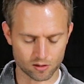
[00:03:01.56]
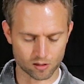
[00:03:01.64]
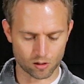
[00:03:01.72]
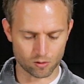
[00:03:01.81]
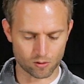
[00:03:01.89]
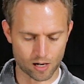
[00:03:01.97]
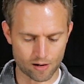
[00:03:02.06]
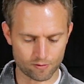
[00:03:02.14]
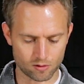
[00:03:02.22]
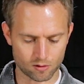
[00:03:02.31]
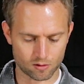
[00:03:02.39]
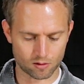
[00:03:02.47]
because I
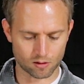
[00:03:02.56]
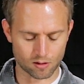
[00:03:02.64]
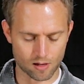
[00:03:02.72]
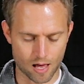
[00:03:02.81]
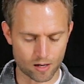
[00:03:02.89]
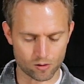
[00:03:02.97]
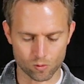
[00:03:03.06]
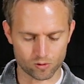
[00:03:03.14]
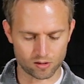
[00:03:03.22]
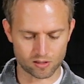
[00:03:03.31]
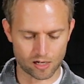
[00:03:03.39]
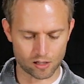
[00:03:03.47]
don't know
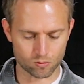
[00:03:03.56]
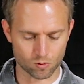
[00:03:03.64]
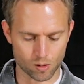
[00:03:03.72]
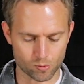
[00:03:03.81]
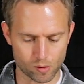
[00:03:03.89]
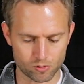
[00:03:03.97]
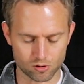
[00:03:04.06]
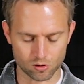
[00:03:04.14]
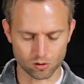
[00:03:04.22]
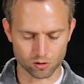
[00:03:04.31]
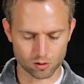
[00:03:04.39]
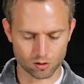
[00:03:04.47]
what these hands were. I probably should
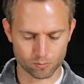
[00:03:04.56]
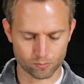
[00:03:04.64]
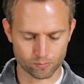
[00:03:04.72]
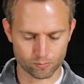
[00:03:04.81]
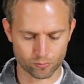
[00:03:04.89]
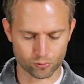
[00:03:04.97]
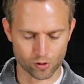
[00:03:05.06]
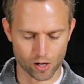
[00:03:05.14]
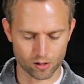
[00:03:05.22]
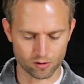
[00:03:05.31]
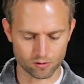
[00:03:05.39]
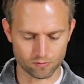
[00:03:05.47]
have looked
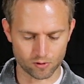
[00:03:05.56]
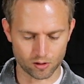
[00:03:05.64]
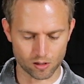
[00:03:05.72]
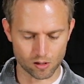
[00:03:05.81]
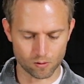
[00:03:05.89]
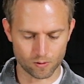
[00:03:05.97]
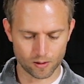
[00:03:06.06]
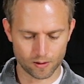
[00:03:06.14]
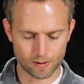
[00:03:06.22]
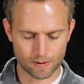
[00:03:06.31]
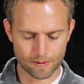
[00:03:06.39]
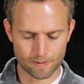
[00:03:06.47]
prior to this video.
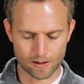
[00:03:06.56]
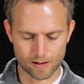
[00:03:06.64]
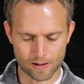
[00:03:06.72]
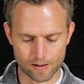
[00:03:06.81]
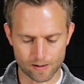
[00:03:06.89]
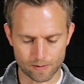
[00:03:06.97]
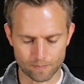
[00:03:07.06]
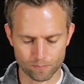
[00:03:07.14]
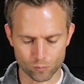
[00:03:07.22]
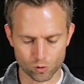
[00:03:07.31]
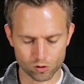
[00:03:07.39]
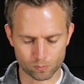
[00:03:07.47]

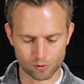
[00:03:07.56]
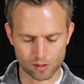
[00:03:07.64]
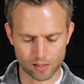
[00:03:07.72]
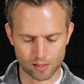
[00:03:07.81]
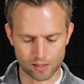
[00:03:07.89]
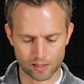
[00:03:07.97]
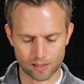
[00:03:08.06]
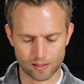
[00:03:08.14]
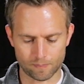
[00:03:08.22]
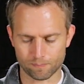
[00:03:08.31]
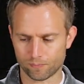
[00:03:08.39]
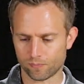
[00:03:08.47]
We'll just
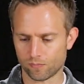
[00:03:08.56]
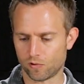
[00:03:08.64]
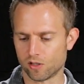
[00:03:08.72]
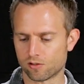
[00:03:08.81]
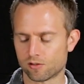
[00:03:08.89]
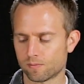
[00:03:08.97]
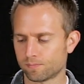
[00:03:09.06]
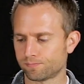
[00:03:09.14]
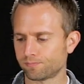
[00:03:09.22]
play this.